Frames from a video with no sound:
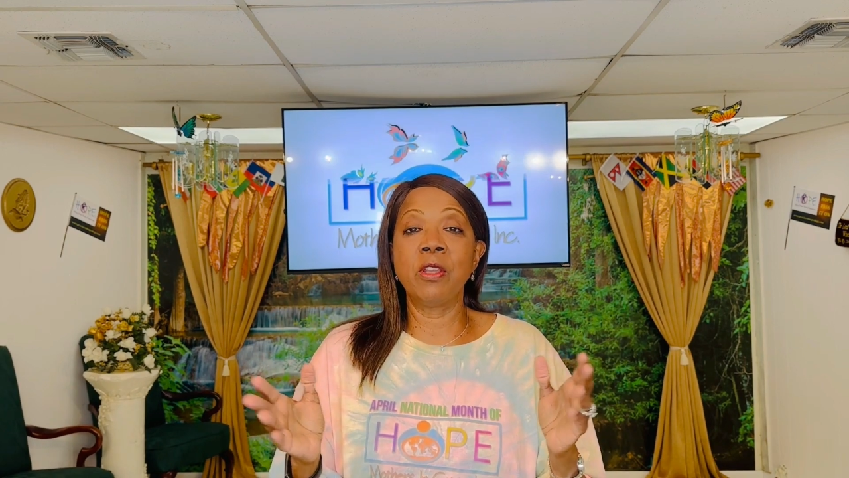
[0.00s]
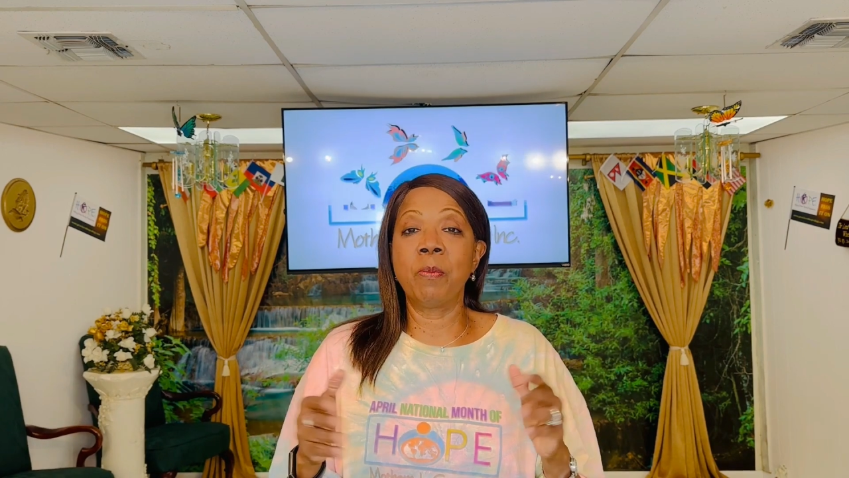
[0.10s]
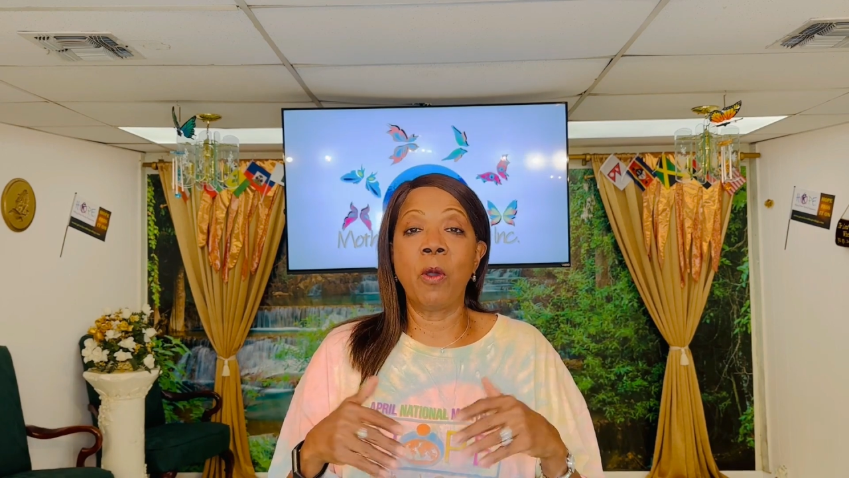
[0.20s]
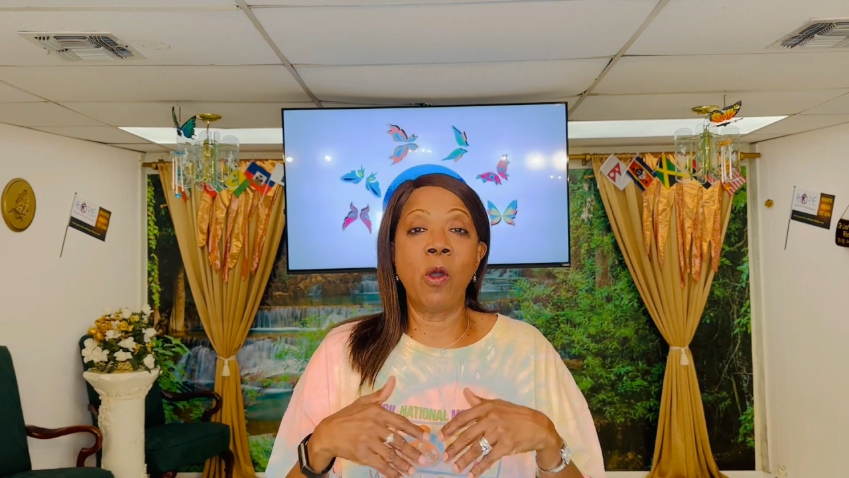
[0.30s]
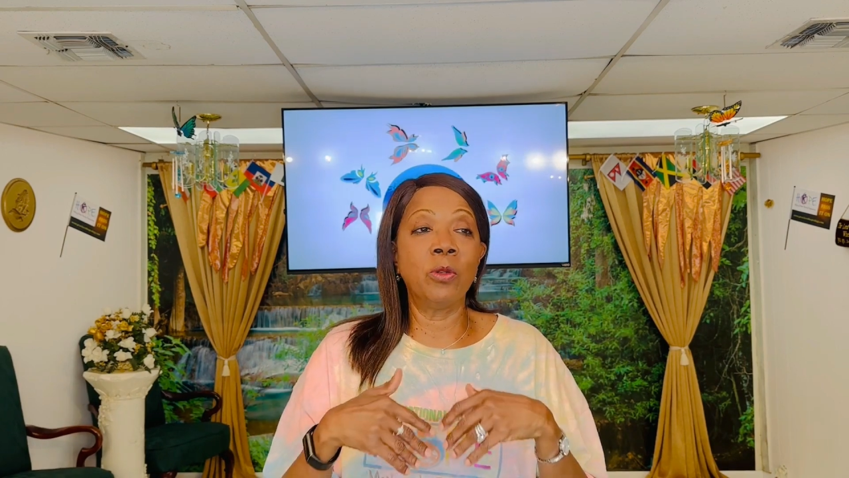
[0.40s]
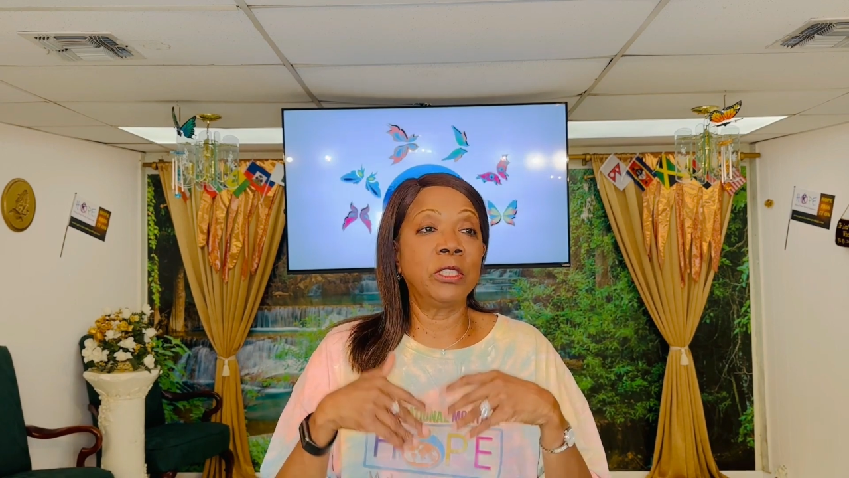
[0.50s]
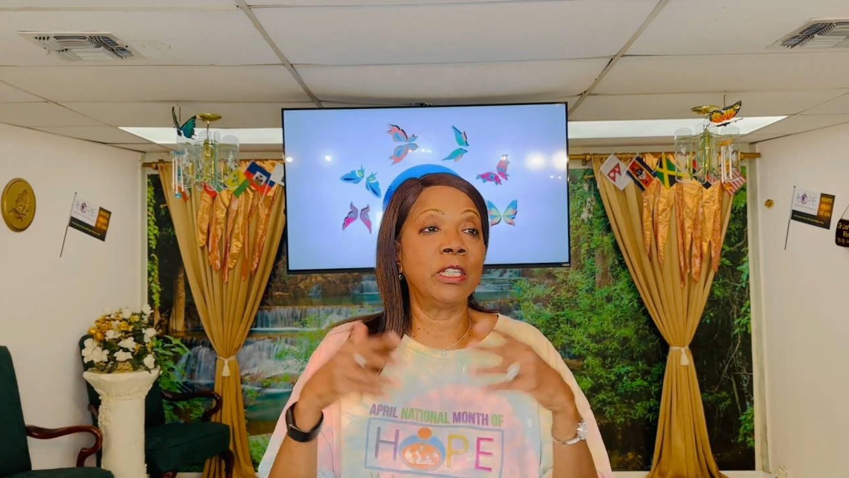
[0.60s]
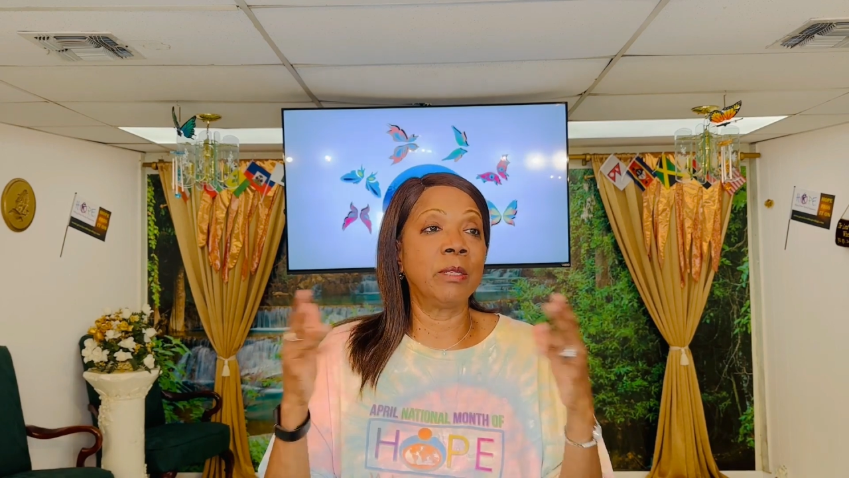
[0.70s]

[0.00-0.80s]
your post and